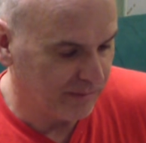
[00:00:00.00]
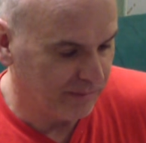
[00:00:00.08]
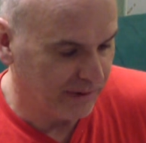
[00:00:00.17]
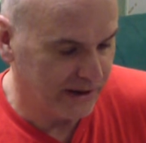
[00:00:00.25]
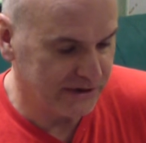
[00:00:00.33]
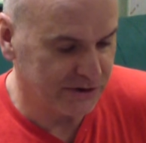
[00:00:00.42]

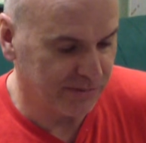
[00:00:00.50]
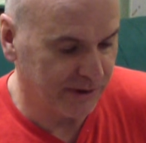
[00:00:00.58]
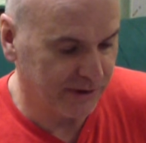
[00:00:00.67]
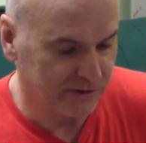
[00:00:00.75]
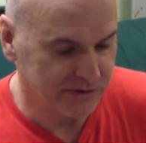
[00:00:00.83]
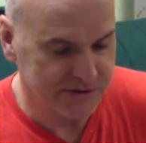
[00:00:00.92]
banjo
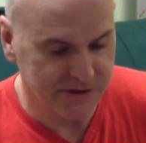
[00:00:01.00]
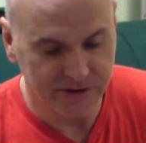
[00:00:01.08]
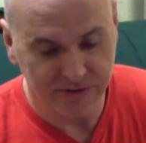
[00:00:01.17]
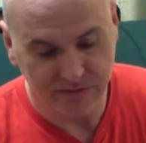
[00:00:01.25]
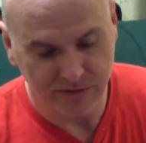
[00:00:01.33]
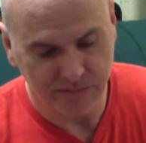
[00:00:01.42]
makers, and
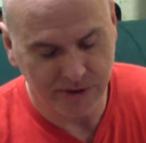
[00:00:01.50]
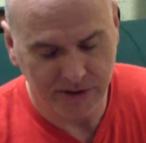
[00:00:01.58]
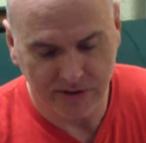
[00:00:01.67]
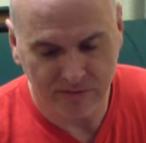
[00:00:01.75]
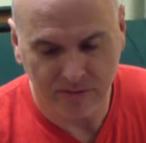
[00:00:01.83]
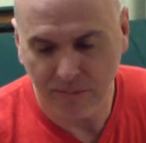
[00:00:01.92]
interviewed many
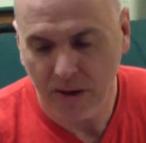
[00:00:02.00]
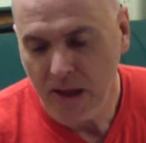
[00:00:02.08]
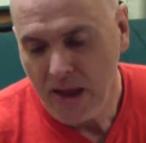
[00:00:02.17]
of them,